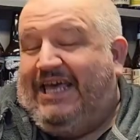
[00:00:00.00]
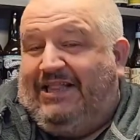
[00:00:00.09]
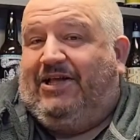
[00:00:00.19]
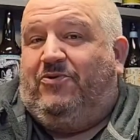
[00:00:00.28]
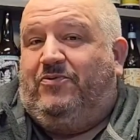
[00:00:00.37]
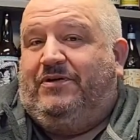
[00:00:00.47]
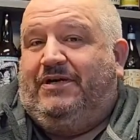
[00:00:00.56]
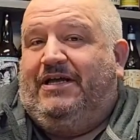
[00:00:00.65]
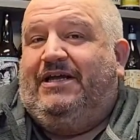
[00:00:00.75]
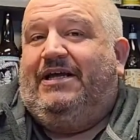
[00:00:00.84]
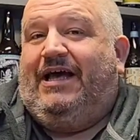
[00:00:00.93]
Hello.
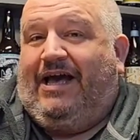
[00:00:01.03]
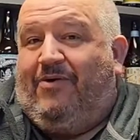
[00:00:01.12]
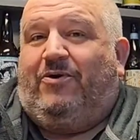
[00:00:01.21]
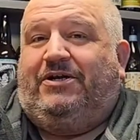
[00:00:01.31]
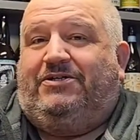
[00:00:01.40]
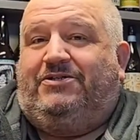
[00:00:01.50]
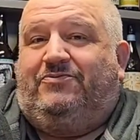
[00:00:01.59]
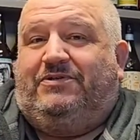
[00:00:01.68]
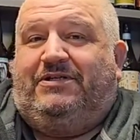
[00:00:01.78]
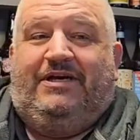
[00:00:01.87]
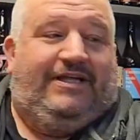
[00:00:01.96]
How are you
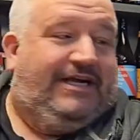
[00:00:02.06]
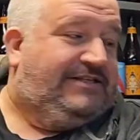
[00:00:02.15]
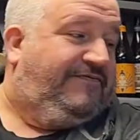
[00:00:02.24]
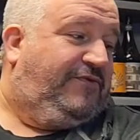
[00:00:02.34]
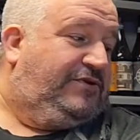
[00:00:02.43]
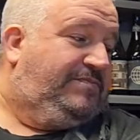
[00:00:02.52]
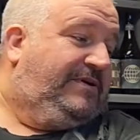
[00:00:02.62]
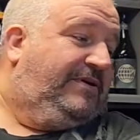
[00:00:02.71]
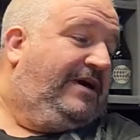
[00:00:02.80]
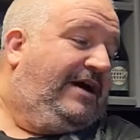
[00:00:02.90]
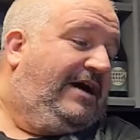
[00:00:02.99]
doing? That's a first
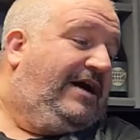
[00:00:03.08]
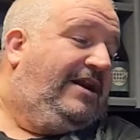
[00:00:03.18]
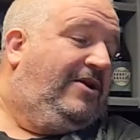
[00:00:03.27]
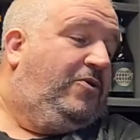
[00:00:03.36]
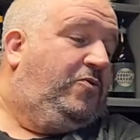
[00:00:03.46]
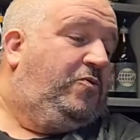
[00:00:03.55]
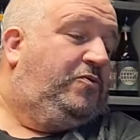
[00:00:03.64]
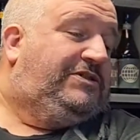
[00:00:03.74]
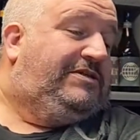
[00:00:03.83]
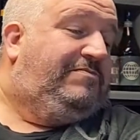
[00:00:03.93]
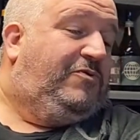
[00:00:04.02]
beer. Hello,
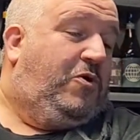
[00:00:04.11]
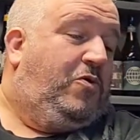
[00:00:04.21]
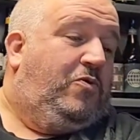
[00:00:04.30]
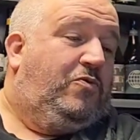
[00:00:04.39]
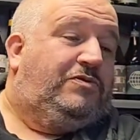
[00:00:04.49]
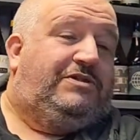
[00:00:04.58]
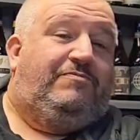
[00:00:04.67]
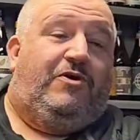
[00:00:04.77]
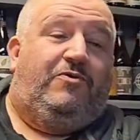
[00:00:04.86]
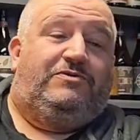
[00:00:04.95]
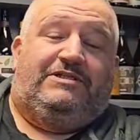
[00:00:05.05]
Simcoe.
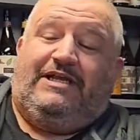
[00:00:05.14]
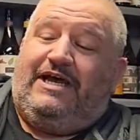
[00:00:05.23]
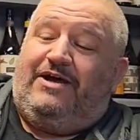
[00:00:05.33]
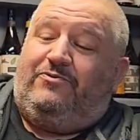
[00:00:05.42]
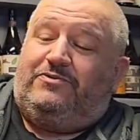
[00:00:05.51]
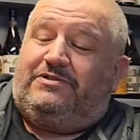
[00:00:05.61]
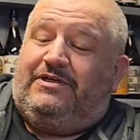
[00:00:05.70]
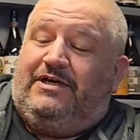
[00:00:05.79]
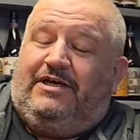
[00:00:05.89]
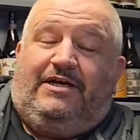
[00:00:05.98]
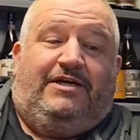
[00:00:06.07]
Simcoe's in the house.
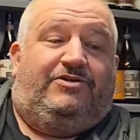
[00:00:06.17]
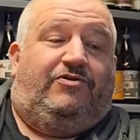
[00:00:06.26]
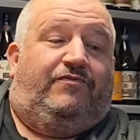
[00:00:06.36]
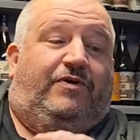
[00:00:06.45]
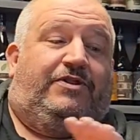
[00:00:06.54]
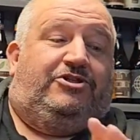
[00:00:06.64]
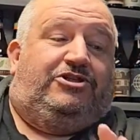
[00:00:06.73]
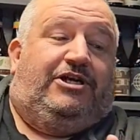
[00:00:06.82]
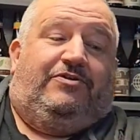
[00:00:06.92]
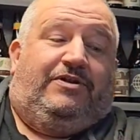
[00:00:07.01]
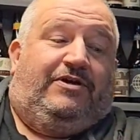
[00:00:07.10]
He's over on the
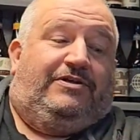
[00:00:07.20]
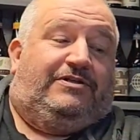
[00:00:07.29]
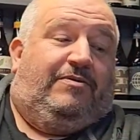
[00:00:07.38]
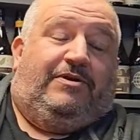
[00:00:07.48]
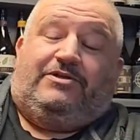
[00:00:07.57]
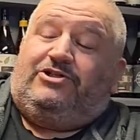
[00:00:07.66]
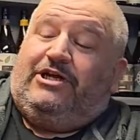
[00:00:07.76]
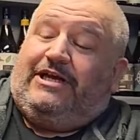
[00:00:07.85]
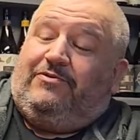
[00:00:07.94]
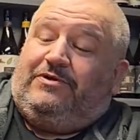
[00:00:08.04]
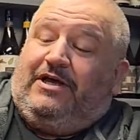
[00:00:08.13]
chair there. He's coming to
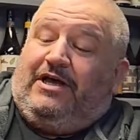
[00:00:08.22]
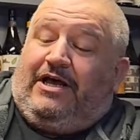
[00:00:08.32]
check out.